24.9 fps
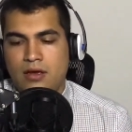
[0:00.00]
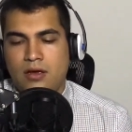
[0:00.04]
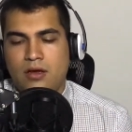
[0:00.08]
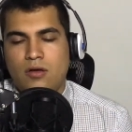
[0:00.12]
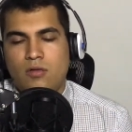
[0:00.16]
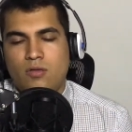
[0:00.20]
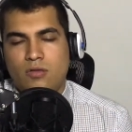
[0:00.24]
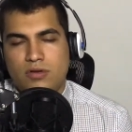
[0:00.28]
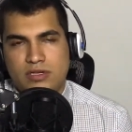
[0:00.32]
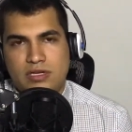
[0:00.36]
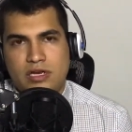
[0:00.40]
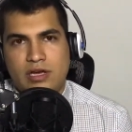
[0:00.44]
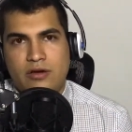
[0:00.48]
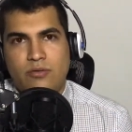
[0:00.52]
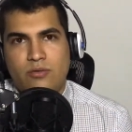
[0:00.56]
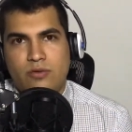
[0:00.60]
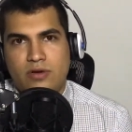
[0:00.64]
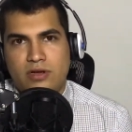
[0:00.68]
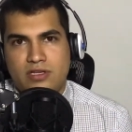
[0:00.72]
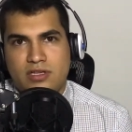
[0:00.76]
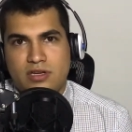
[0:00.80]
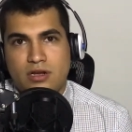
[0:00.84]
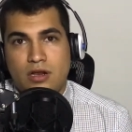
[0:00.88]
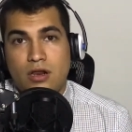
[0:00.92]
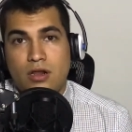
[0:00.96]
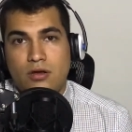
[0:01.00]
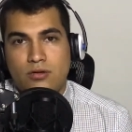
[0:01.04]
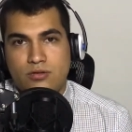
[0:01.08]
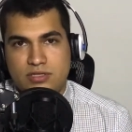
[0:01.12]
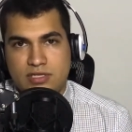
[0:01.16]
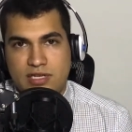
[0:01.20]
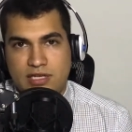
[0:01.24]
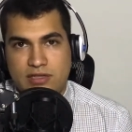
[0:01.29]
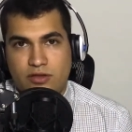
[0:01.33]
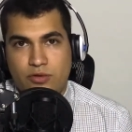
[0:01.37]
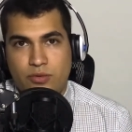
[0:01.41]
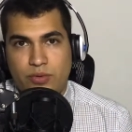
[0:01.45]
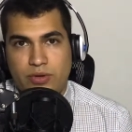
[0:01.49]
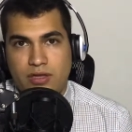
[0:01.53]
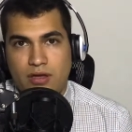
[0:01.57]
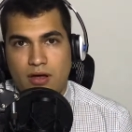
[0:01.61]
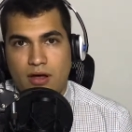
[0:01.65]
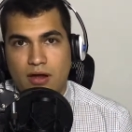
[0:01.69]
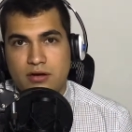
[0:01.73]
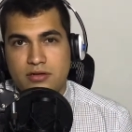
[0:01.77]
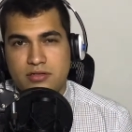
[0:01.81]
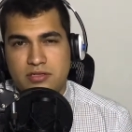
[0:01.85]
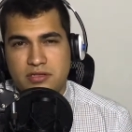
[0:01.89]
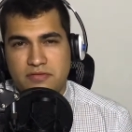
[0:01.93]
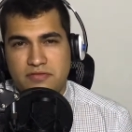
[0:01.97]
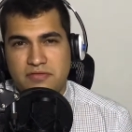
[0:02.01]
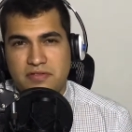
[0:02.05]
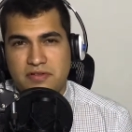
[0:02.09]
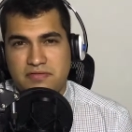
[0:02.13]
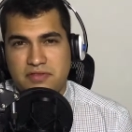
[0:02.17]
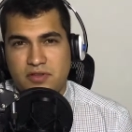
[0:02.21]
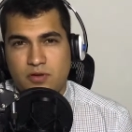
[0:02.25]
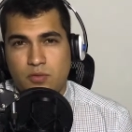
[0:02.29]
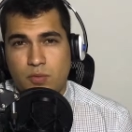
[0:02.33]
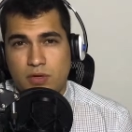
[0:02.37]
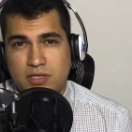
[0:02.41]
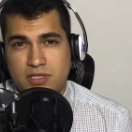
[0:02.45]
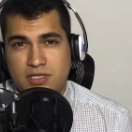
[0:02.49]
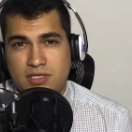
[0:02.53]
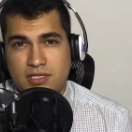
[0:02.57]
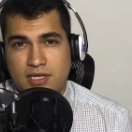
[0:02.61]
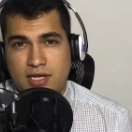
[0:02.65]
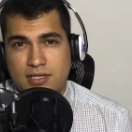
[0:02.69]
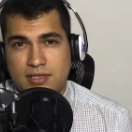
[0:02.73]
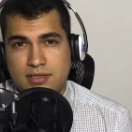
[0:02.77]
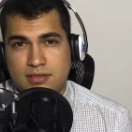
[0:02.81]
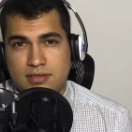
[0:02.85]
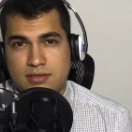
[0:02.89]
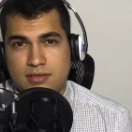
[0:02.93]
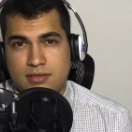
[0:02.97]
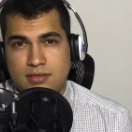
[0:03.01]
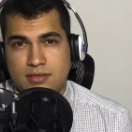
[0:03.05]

well, it closed at $3.51.